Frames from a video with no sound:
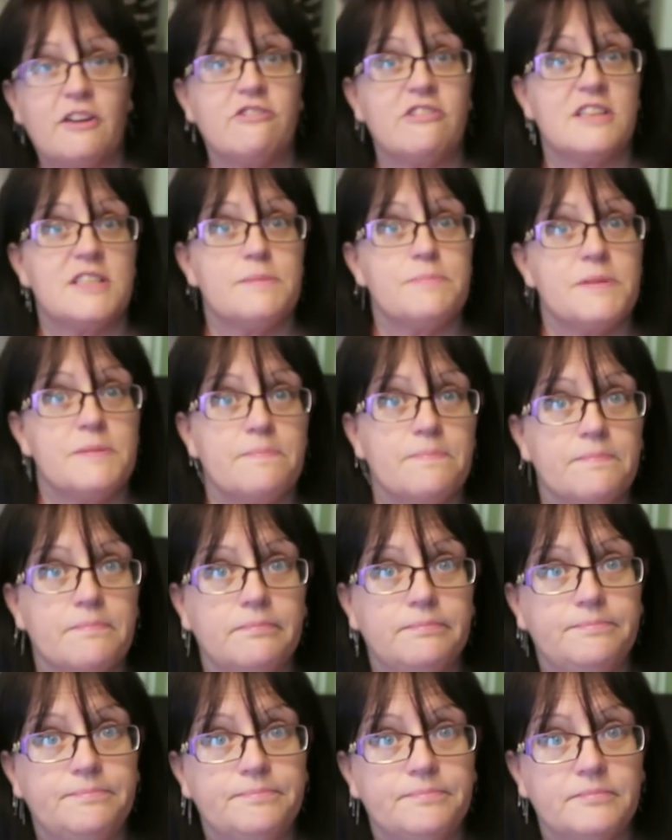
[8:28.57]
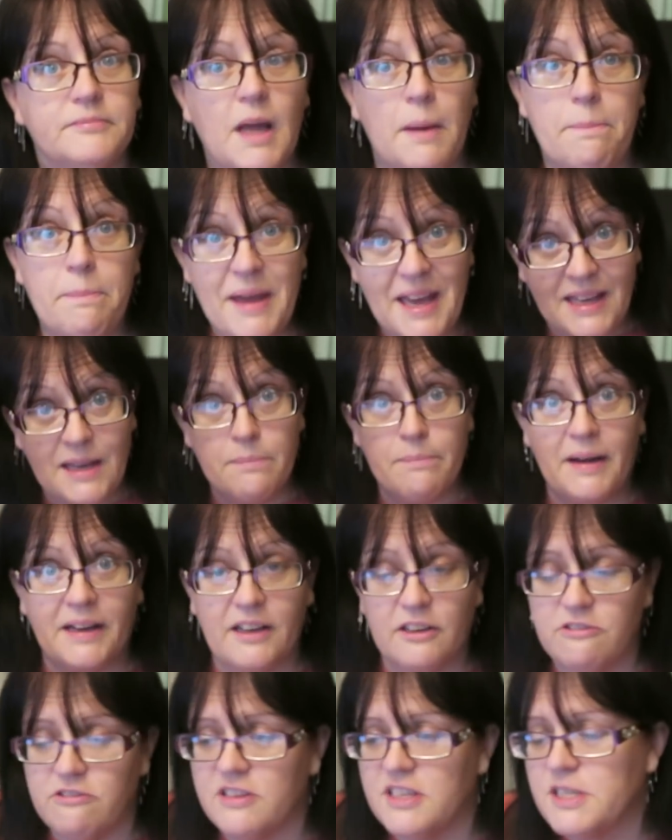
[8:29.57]
of crisps. A big
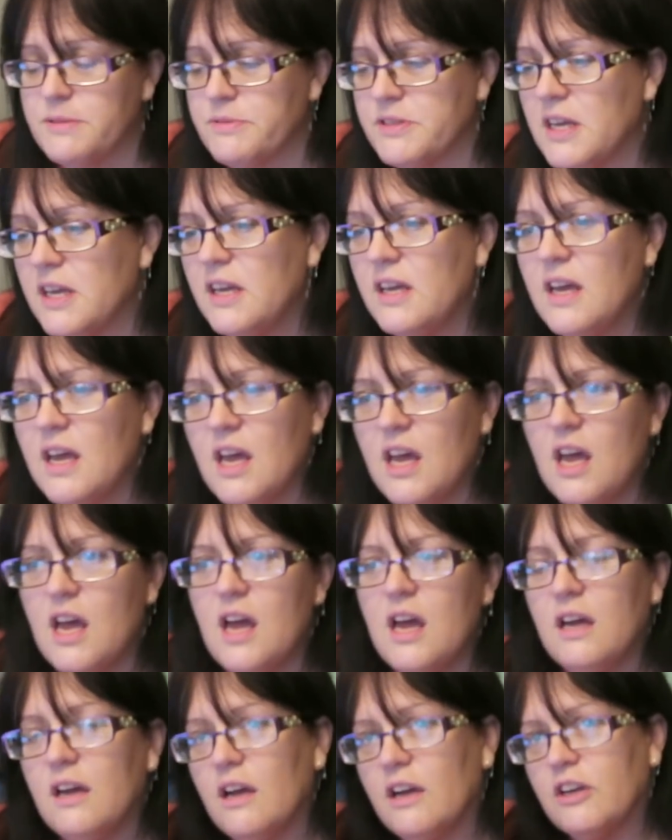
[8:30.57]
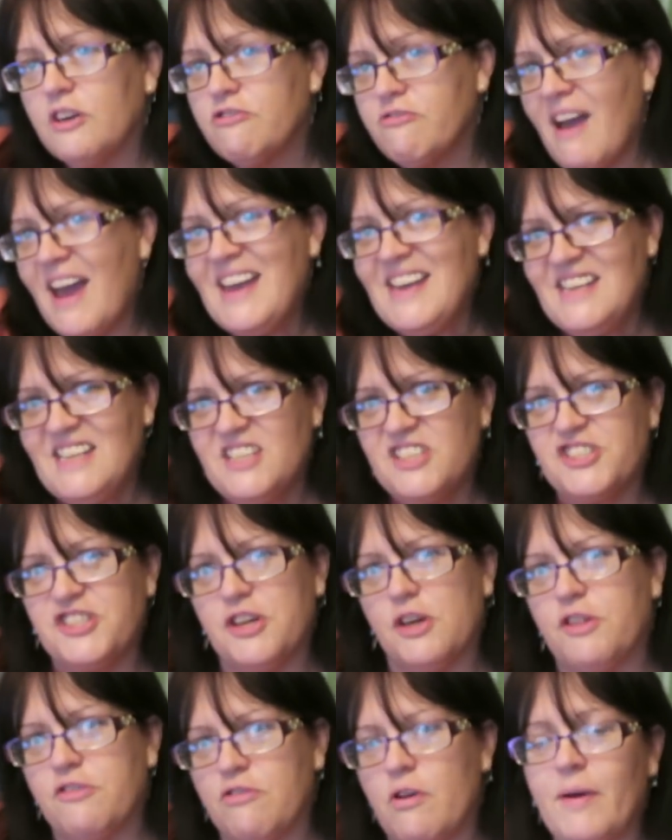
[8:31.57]
bag of crisps.
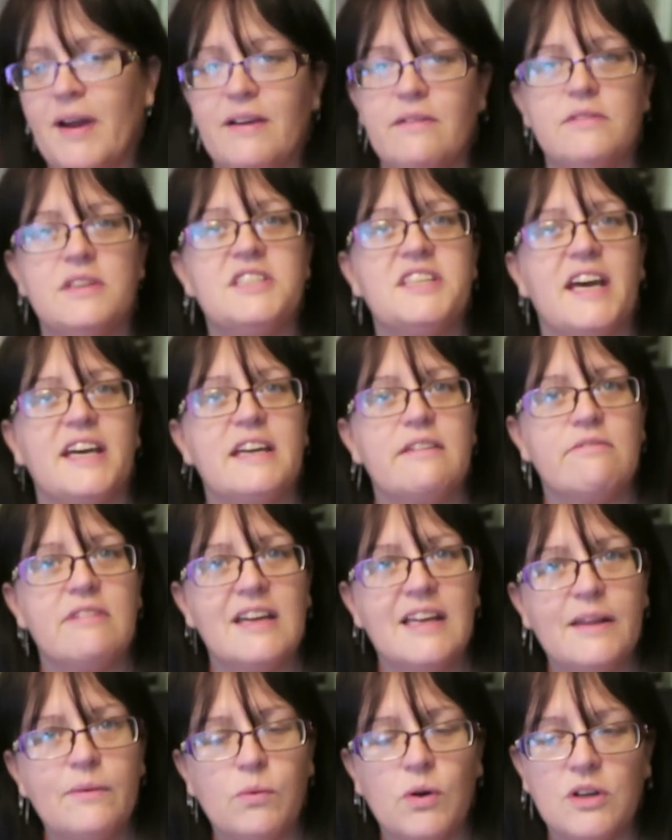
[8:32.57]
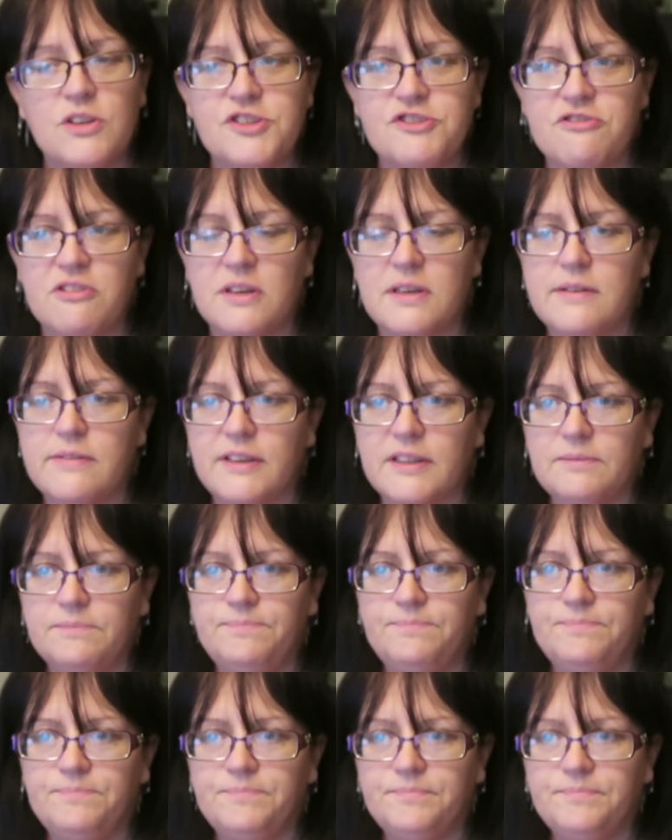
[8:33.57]
Grazed throughout the day, really, whilst driving.